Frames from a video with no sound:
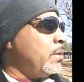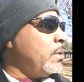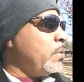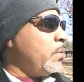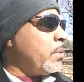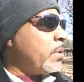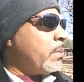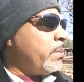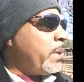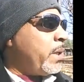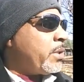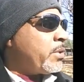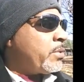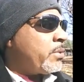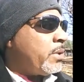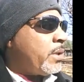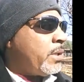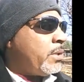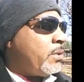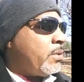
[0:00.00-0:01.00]
You want to make
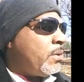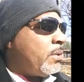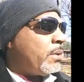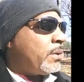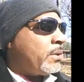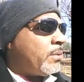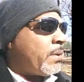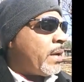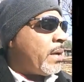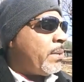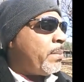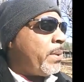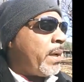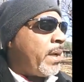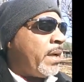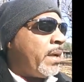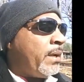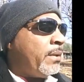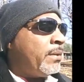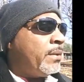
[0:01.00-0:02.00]
sure that you're on the right
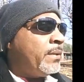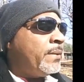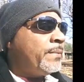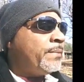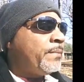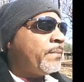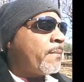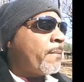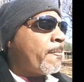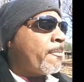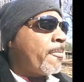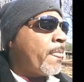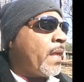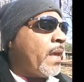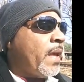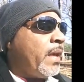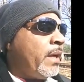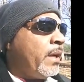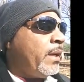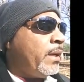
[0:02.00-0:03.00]
path
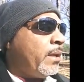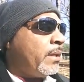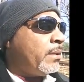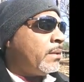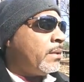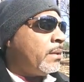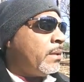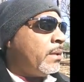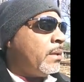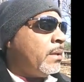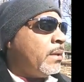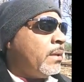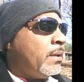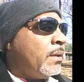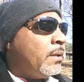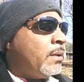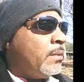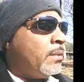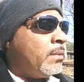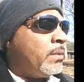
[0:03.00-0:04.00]
and
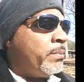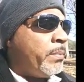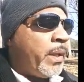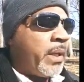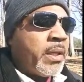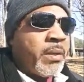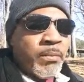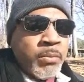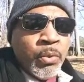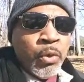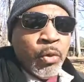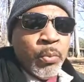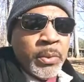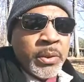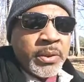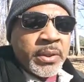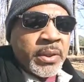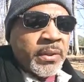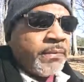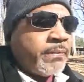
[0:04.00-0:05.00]
make
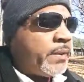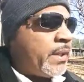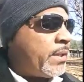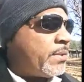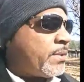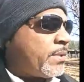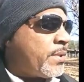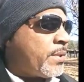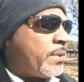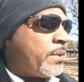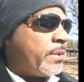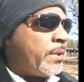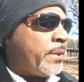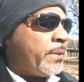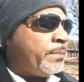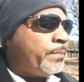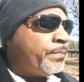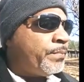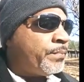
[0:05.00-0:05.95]
improvements if necessary.